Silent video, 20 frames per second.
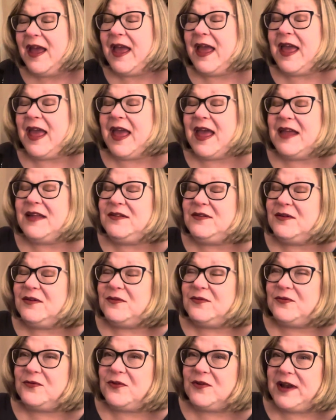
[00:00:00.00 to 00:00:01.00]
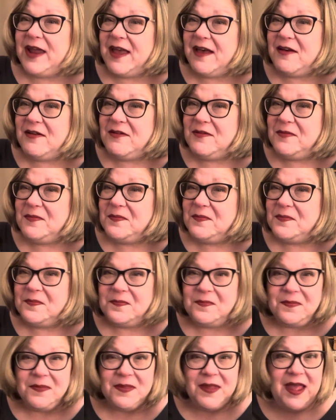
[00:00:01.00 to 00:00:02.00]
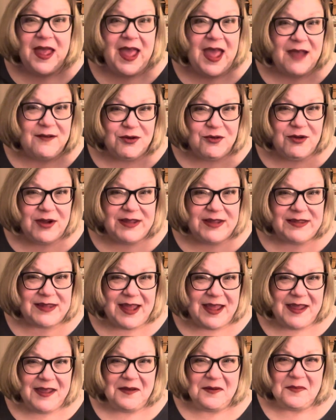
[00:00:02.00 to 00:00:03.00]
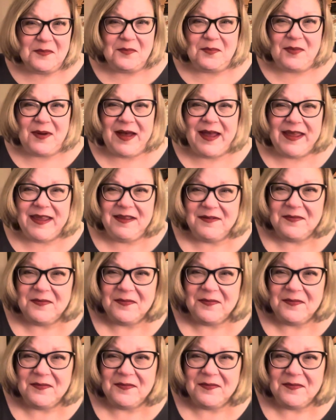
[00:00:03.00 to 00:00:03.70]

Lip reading: And for now, have a great day. Bye.